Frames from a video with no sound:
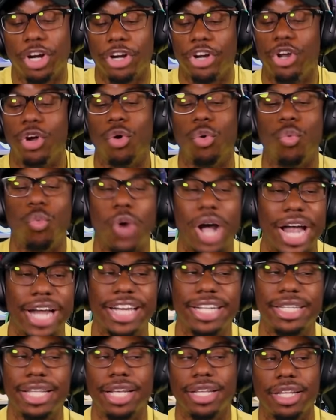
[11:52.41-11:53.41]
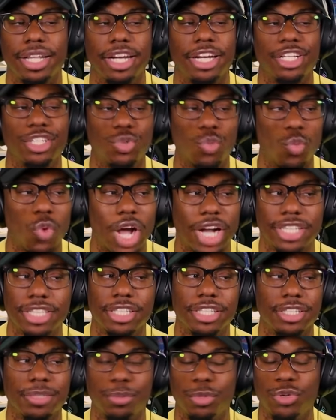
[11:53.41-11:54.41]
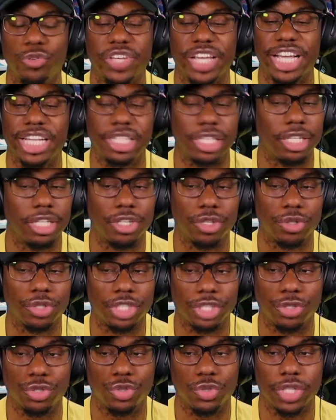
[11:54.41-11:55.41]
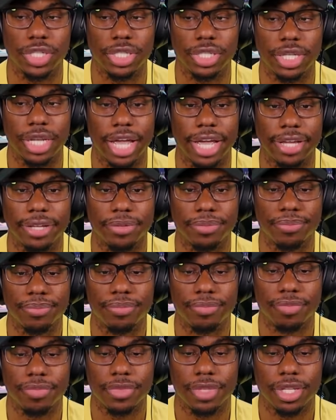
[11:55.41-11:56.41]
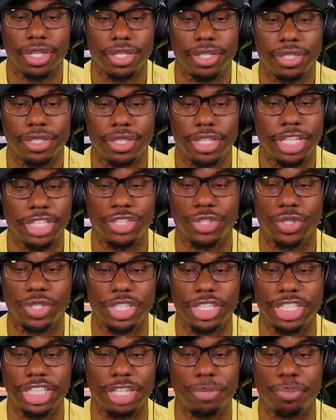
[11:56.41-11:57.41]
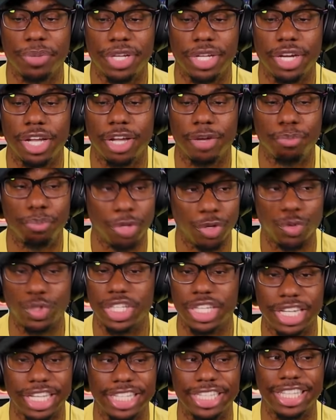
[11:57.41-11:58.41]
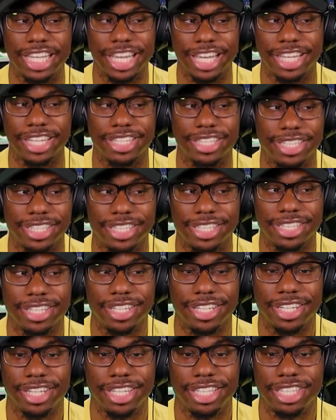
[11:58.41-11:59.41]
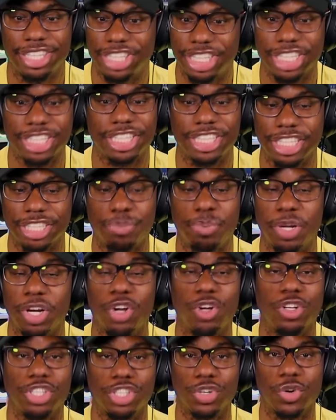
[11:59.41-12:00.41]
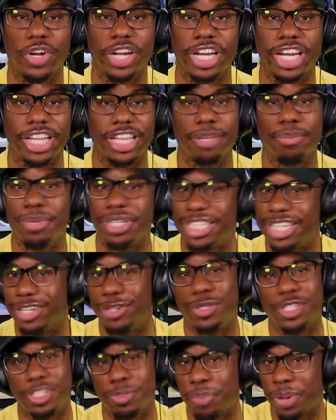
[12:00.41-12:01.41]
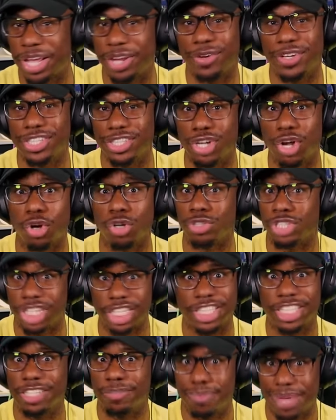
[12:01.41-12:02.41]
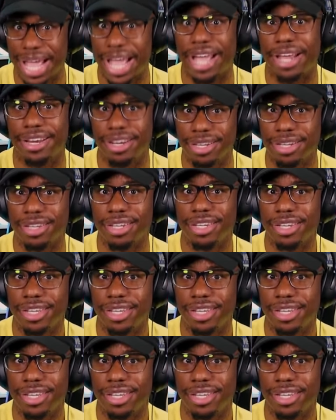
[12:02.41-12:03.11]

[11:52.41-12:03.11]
want to know, why did they let us watch this movie as a little children? Like, literally, she's been abusing these kids since she's been on screen. And then Matilda's parents are just as bad.